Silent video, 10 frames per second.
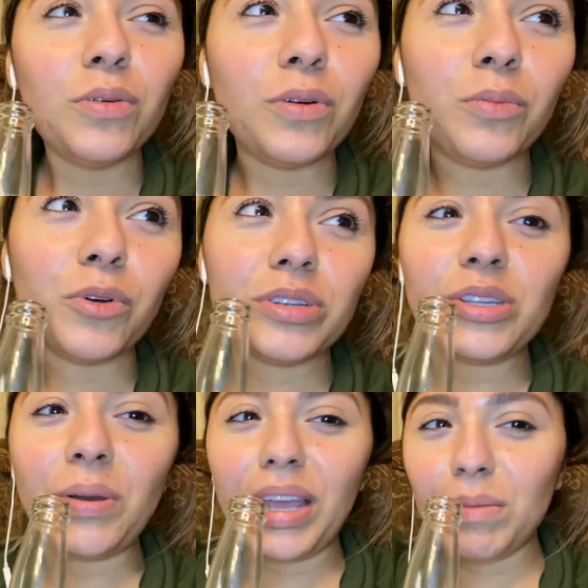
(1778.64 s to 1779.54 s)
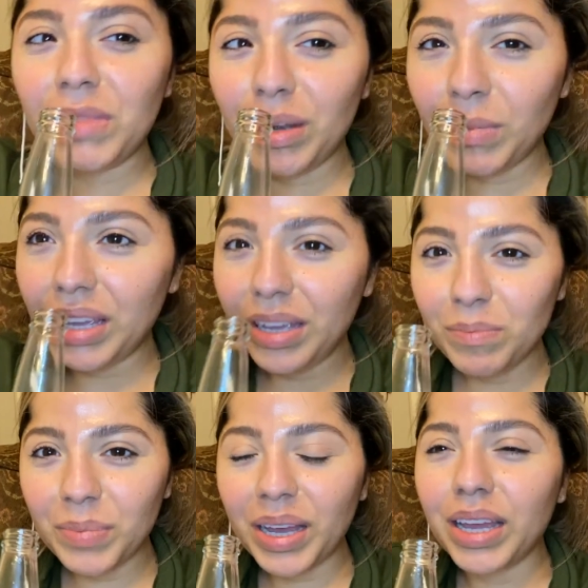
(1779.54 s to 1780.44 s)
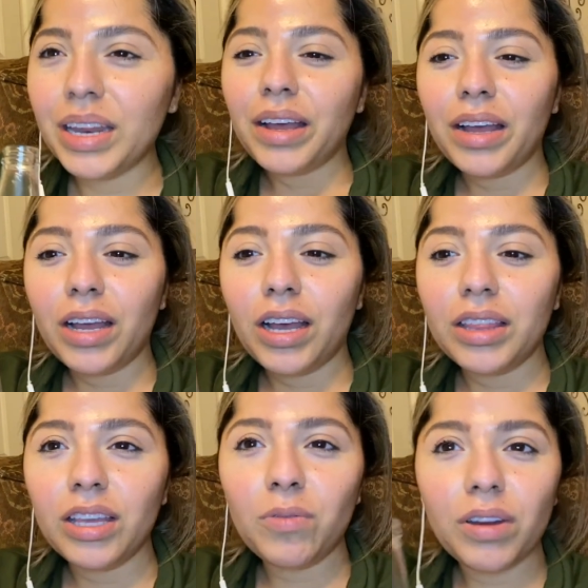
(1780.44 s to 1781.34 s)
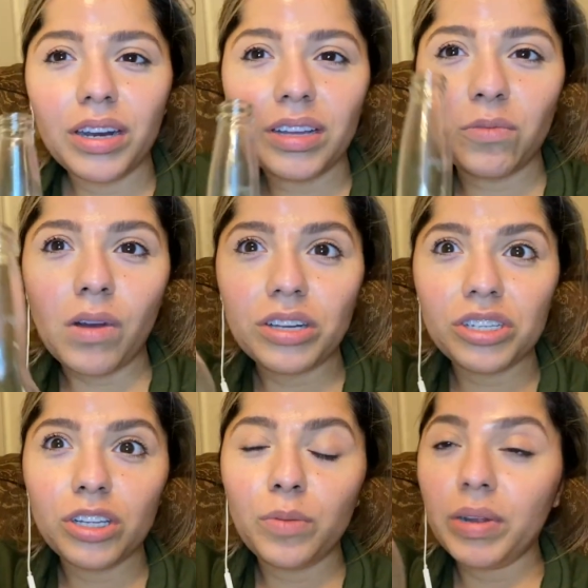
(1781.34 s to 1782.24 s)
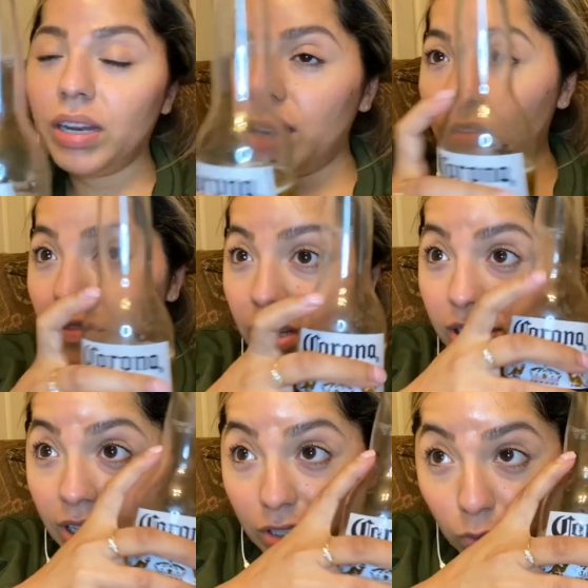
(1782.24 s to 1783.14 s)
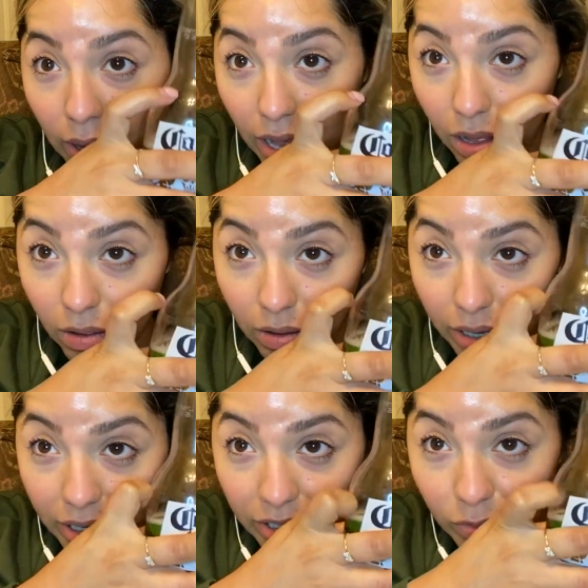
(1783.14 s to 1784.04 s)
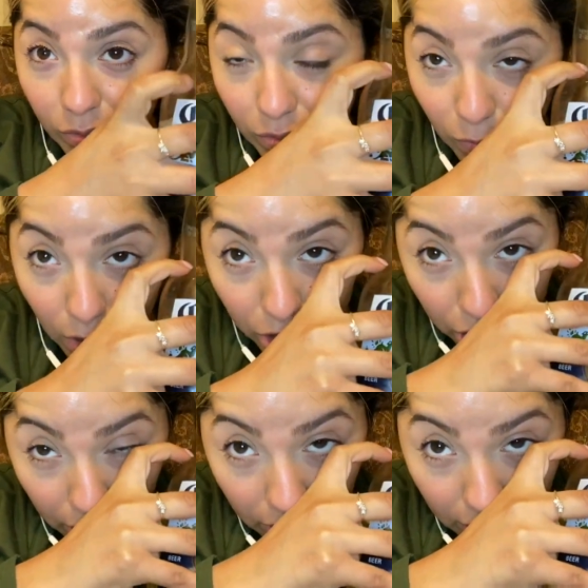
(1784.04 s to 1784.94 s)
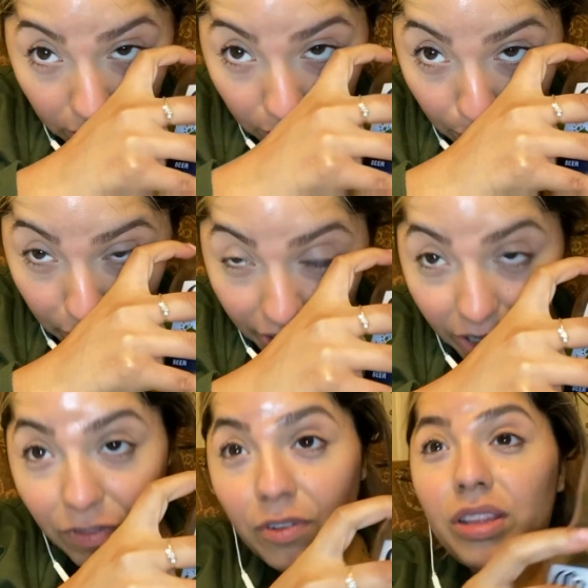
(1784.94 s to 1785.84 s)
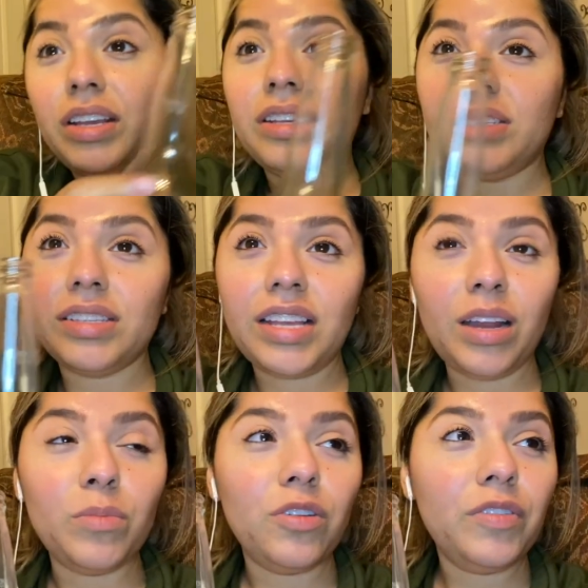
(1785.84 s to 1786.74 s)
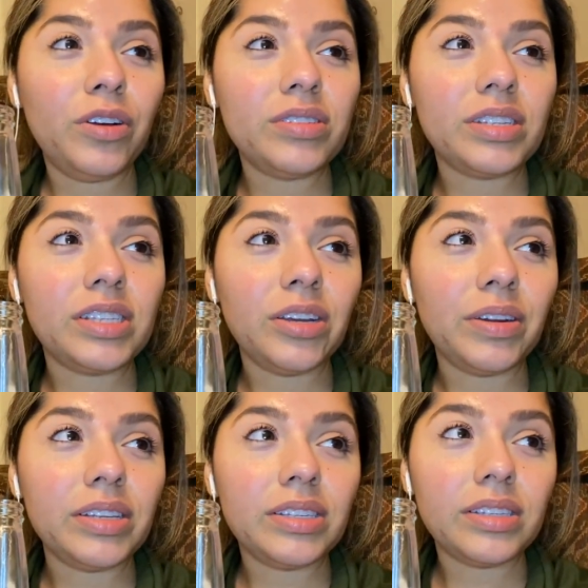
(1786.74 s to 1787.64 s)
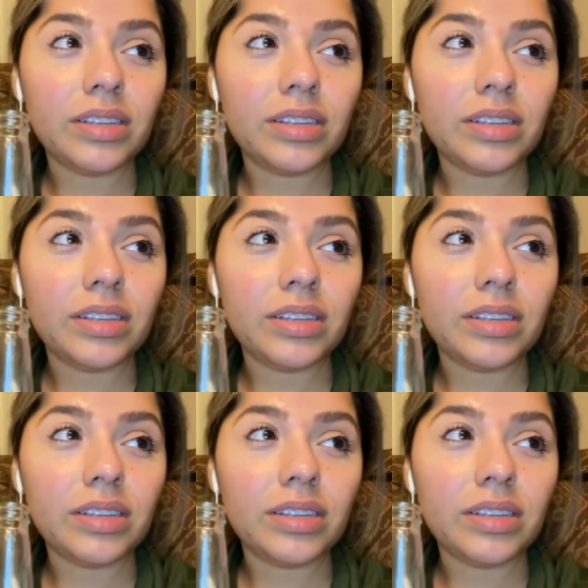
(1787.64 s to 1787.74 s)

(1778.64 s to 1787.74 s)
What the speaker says: Well, more so him than me. But I think we're going to watch a little bit of Netflix as well. He's watching Bleed for this. Is that a movie or is it a series?